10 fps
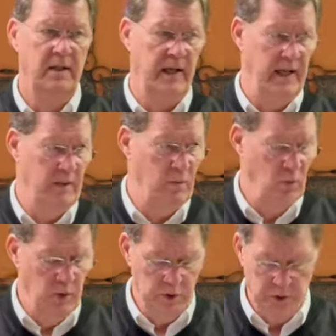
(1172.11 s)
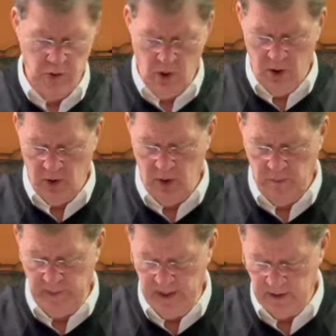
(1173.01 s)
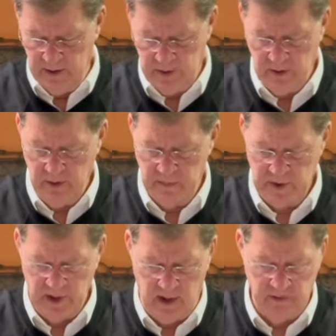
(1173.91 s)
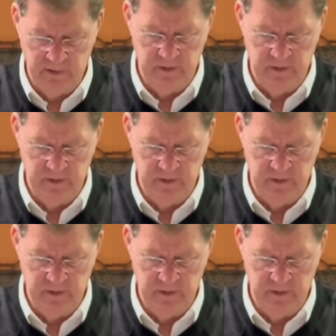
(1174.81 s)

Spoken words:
and will draw all men to himself.